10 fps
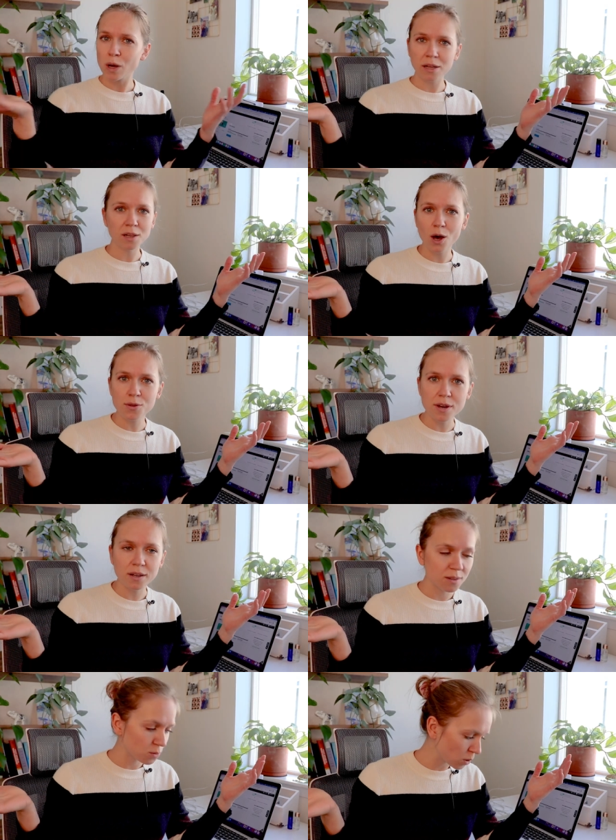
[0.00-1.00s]
Hello
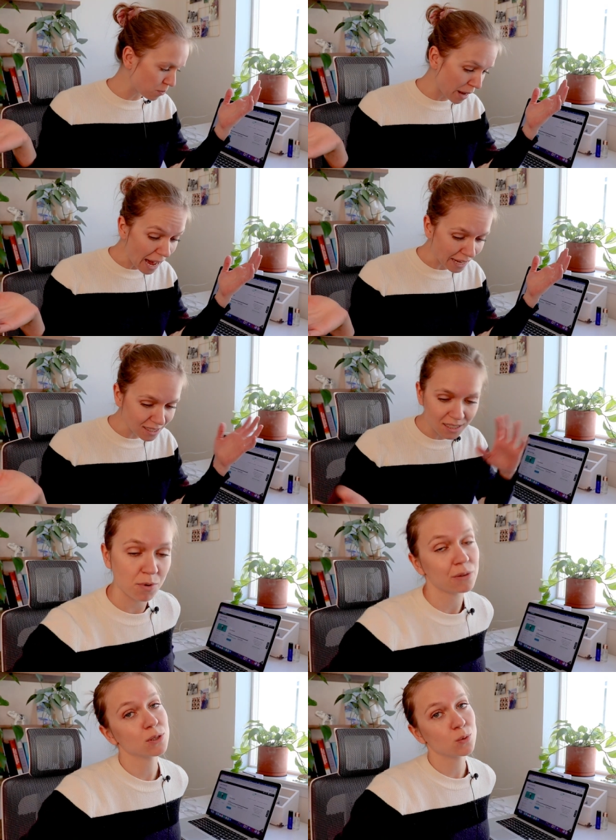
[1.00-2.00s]
there, we're back.
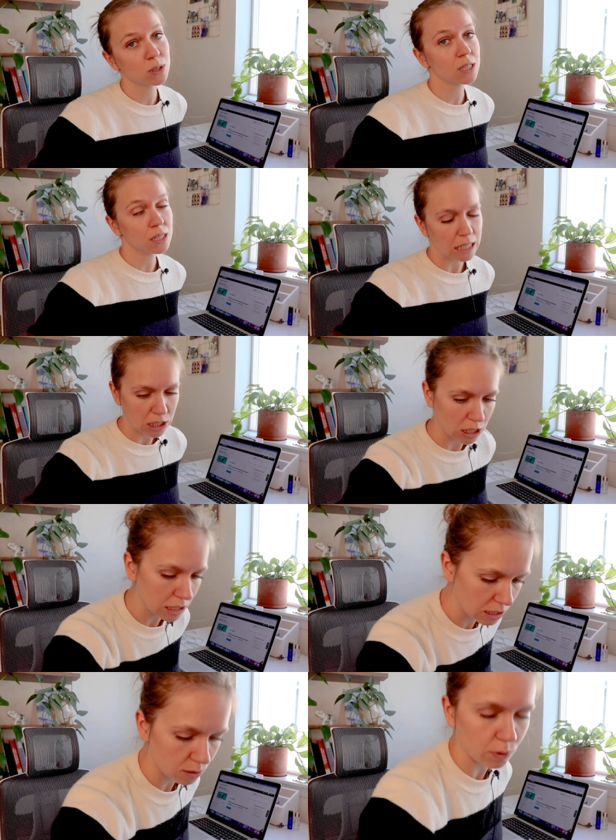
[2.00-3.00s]
Breakfast was
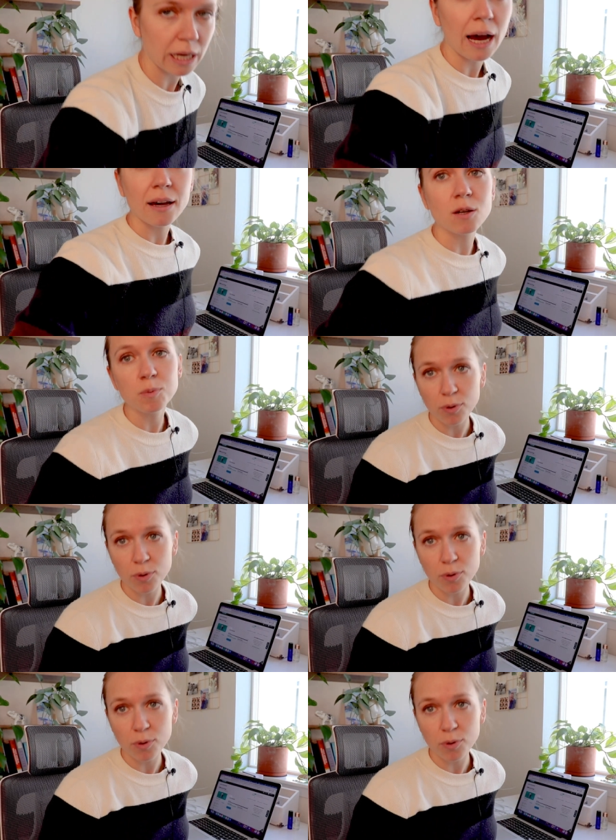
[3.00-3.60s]
delicious. We had our